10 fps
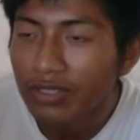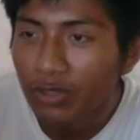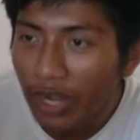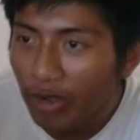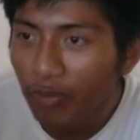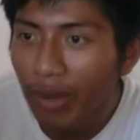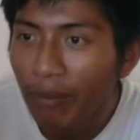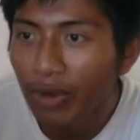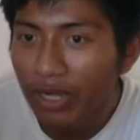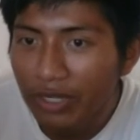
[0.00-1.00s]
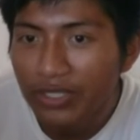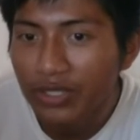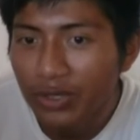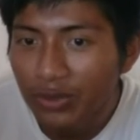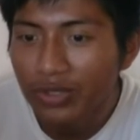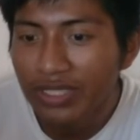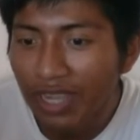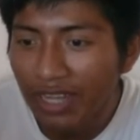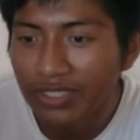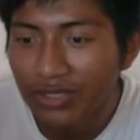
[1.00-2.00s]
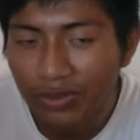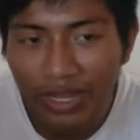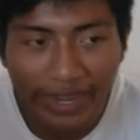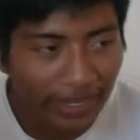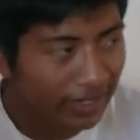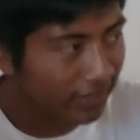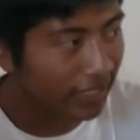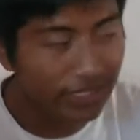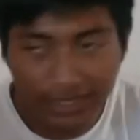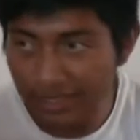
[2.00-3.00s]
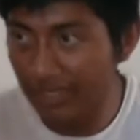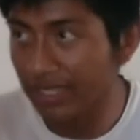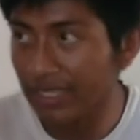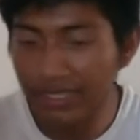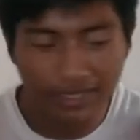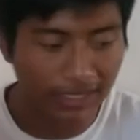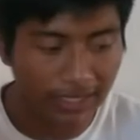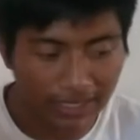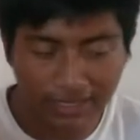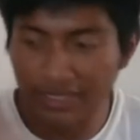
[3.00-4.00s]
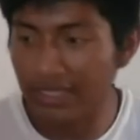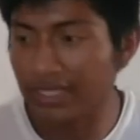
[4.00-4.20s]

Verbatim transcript: try to remember there's news also like this, this, this,